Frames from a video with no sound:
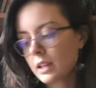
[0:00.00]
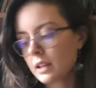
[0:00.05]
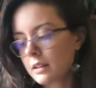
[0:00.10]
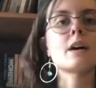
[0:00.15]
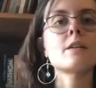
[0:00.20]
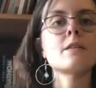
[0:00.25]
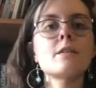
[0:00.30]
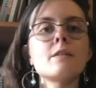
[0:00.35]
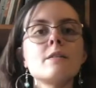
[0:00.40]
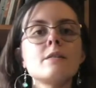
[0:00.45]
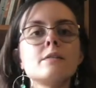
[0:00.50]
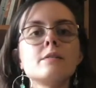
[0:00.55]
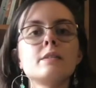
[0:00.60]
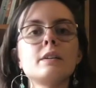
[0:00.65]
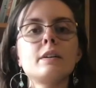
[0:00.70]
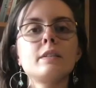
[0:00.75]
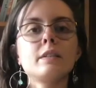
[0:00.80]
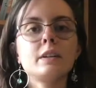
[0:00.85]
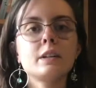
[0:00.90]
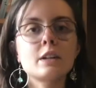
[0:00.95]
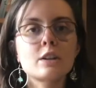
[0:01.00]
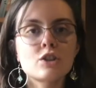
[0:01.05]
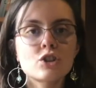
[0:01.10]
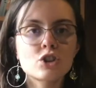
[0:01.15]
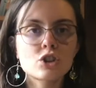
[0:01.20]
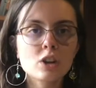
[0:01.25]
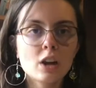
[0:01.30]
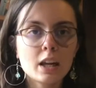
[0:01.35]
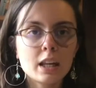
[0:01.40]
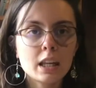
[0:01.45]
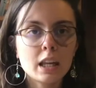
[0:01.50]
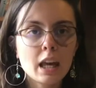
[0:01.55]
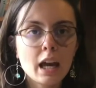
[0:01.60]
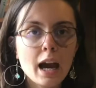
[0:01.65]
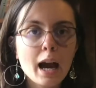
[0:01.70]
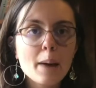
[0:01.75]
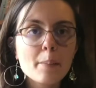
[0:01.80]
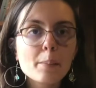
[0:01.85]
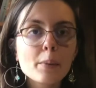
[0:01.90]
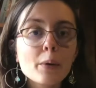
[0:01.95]
A very shiny
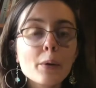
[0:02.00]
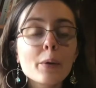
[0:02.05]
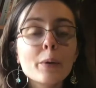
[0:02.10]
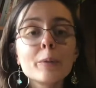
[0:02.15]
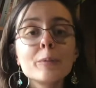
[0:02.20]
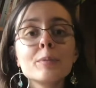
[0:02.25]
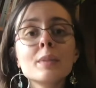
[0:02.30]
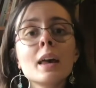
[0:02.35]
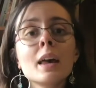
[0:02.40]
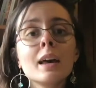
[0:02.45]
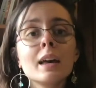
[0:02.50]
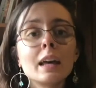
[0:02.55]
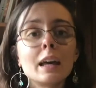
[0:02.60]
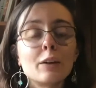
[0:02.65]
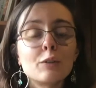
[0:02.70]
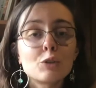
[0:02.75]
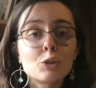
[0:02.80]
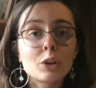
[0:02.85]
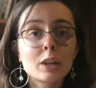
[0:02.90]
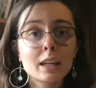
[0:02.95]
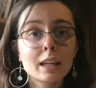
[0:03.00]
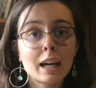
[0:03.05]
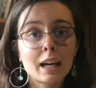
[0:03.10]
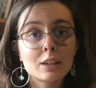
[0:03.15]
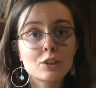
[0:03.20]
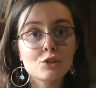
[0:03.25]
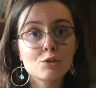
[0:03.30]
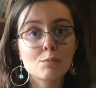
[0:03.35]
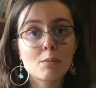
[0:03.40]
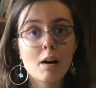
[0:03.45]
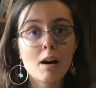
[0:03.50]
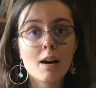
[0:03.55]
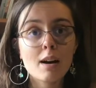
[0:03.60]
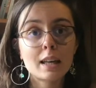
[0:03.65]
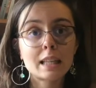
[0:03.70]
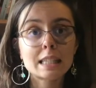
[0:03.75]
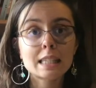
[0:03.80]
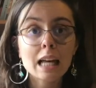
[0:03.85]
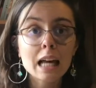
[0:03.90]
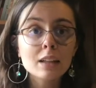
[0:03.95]
apple. If you didn't catch my
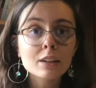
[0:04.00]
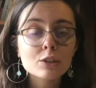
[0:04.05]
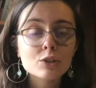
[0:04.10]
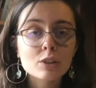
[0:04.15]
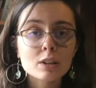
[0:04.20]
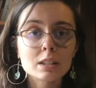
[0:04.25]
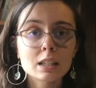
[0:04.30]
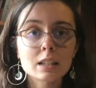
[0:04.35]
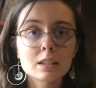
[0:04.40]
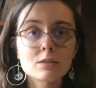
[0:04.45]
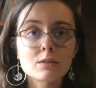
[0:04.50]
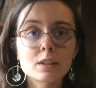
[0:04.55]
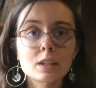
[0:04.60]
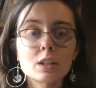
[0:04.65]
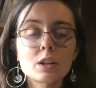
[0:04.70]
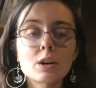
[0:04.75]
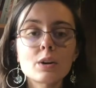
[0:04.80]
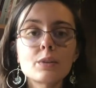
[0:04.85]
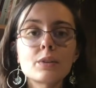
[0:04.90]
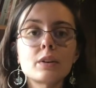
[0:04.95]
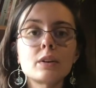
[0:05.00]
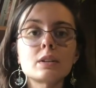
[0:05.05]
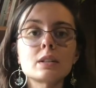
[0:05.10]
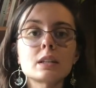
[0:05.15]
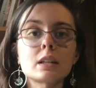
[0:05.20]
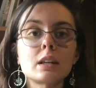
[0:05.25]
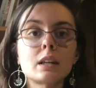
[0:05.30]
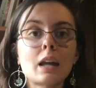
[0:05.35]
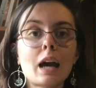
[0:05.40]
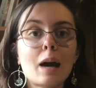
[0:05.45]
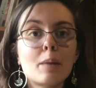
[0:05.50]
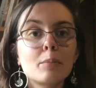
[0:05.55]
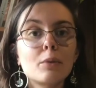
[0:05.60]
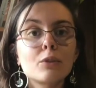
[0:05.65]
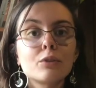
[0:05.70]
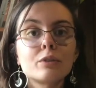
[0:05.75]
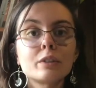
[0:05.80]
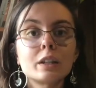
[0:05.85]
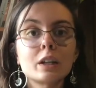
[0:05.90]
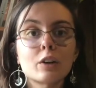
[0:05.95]
salad dressings video, there's an apple
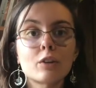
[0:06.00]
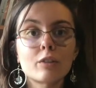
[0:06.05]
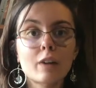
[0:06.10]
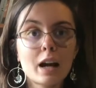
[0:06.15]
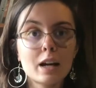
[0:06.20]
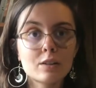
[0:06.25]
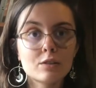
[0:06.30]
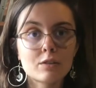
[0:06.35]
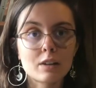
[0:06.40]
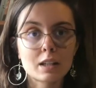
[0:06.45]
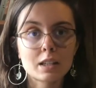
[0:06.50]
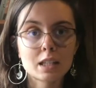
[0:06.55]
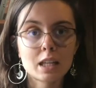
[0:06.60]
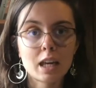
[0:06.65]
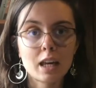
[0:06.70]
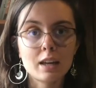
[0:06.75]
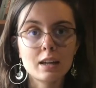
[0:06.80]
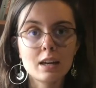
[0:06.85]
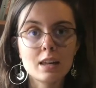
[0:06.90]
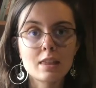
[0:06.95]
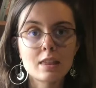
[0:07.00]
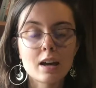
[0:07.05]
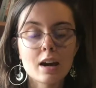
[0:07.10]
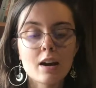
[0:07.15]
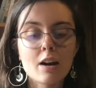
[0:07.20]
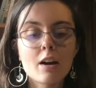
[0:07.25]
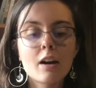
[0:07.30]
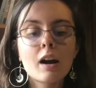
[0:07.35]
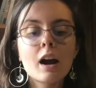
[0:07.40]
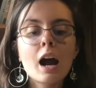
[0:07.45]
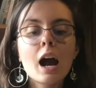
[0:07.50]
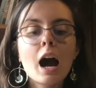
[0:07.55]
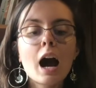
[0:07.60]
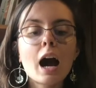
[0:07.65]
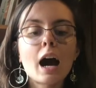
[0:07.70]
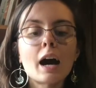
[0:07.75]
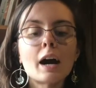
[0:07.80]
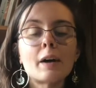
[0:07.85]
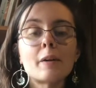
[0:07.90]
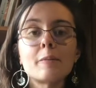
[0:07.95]
vinaigrette dressing in there.
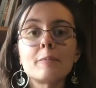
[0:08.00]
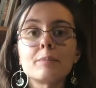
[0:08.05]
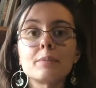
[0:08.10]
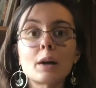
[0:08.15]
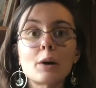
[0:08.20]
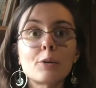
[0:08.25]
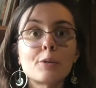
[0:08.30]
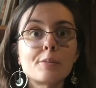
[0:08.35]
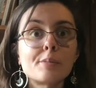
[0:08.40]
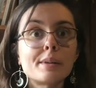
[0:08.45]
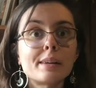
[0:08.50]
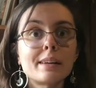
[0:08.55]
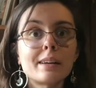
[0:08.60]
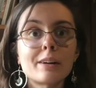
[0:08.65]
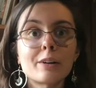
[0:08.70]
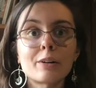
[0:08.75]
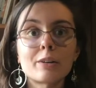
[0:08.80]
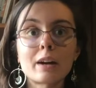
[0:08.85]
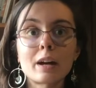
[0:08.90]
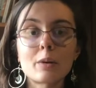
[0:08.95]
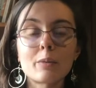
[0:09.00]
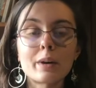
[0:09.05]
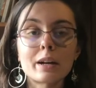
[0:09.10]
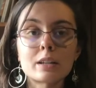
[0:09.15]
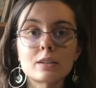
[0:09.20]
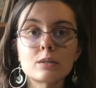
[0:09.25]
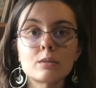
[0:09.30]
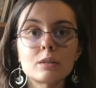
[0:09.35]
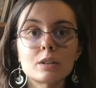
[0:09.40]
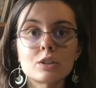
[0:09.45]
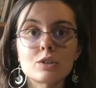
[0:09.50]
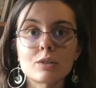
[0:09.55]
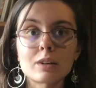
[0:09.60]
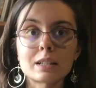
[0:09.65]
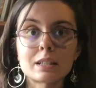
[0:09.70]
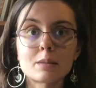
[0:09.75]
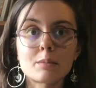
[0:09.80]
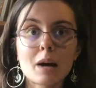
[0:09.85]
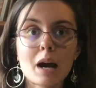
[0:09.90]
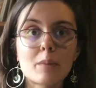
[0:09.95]
That would be a great way to enjoy
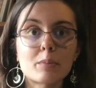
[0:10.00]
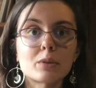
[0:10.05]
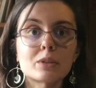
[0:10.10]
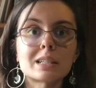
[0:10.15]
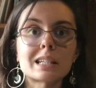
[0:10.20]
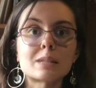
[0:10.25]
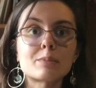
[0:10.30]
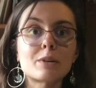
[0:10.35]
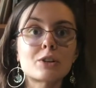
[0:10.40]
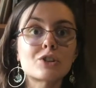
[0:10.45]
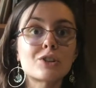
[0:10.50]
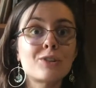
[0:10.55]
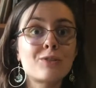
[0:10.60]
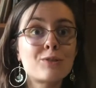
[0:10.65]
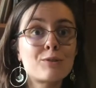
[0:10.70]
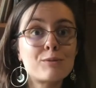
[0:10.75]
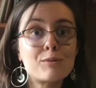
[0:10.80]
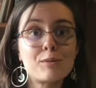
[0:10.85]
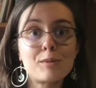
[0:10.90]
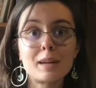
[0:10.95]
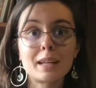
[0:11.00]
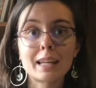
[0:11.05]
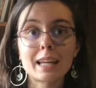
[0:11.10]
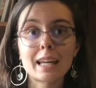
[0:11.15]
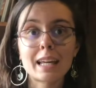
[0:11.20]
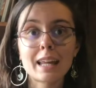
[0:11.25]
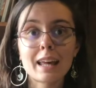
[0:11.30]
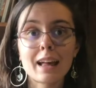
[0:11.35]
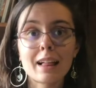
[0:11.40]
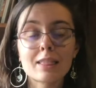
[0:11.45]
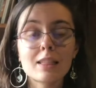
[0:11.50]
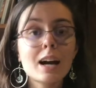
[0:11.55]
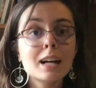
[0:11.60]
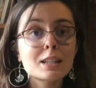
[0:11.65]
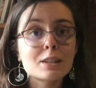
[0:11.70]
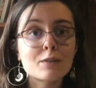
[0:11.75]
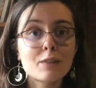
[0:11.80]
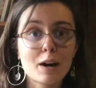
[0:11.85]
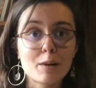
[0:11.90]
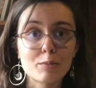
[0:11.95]
some apples, especially if you've been getting lots
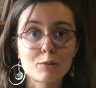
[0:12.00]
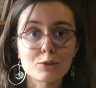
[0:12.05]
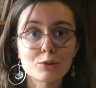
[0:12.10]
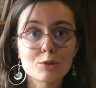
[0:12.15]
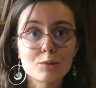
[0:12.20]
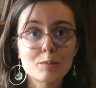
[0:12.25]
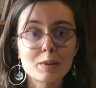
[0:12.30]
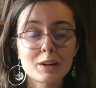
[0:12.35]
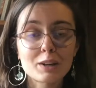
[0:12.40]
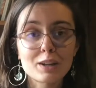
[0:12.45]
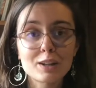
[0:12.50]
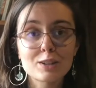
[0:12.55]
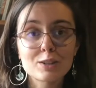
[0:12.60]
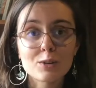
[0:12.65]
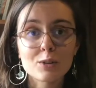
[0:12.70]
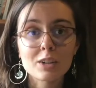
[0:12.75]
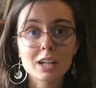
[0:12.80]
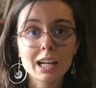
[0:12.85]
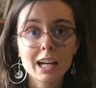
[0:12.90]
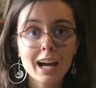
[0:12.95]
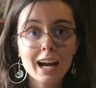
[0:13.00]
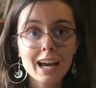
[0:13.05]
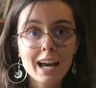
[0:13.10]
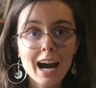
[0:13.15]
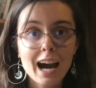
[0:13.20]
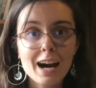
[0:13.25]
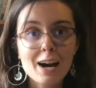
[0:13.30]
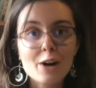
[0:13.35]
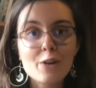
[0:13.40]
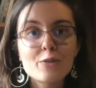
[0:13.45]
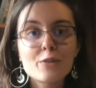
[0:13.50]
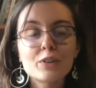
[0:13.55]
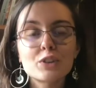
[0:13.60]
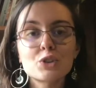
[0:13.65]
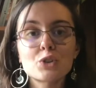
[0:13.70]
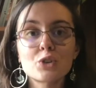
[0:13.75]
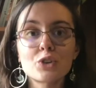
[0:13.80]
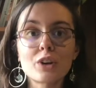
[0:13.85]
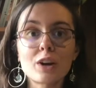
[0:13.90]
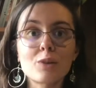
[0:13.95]
of apples from Bounty and Soul like I have. It's
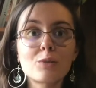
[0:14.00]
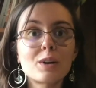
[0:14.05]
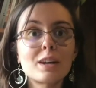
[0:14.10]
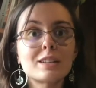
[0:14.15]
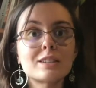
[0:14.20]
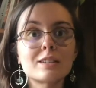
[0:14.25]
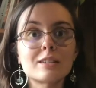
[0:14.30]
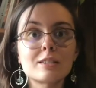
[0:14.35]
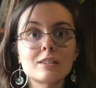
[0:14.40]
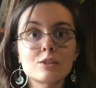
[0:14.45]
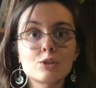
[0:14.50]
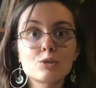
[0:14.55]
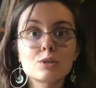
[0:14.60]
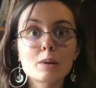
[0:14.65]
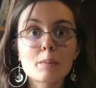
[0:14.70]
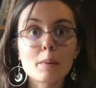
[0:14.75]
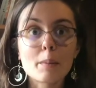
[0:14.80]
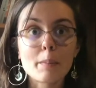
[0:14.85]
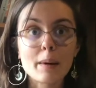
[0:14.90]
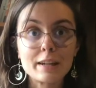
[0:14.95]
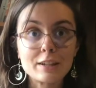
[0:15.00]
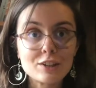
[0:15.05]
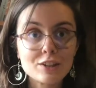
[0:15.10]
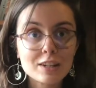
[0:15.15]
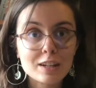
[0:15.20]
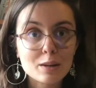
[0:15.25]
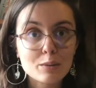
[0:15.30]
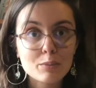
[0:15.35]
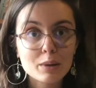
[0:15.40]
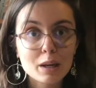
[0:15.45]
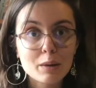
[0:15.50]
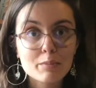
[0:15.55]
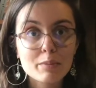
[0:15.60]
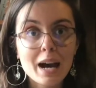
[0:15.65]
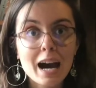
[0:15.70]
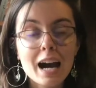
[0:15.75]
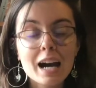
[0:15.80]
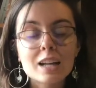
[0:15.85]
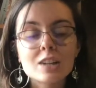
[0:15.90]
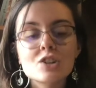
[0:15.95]
a great way to use up a bunch in a big
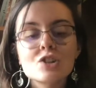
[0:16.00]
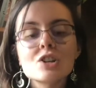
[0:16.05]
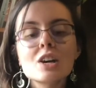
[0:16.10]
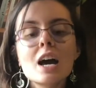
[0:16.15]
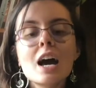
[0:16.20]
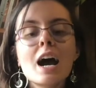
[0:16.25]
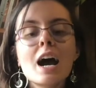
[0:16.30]
batch.